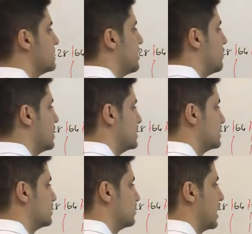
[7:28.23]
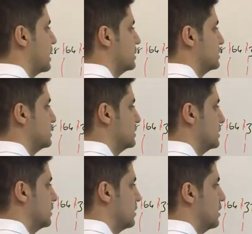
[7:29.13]
numbers together?
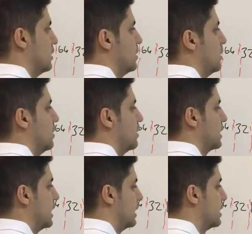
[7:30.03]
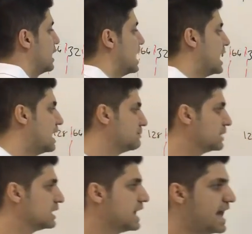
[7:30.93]
Okay, I'm
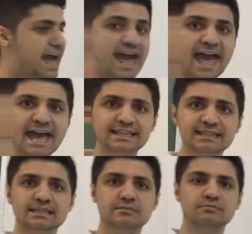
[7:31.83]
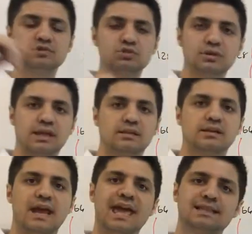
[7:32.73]
gonna add them
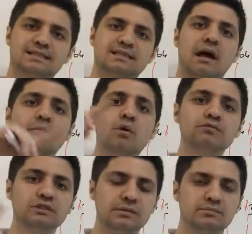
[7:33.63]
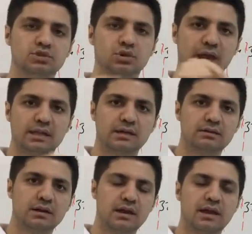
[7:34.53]
together, add some of them
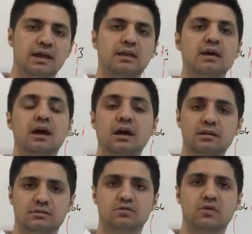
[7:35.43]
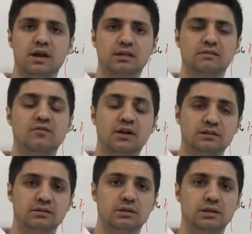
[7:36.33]
together, and I need to
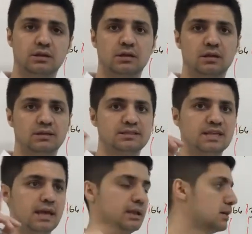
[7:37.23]
find the 10.